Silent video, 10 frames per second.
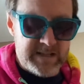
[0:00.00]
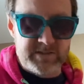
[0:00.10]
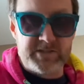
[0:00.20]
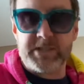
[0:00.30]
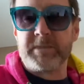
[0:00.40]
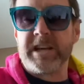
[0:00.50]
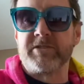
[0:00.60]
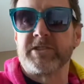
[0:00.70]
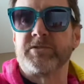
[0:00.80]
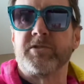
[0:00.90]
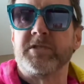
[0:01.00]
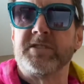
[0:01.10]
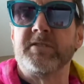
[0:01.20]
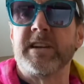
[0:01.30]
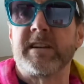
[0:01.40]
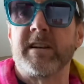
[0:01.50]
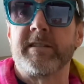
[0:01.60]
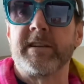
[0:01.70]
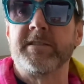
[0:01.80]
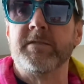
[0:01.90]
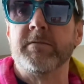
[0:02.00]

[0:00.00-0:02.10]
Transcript: Jimi Hendrix is always doing that kind of thing too.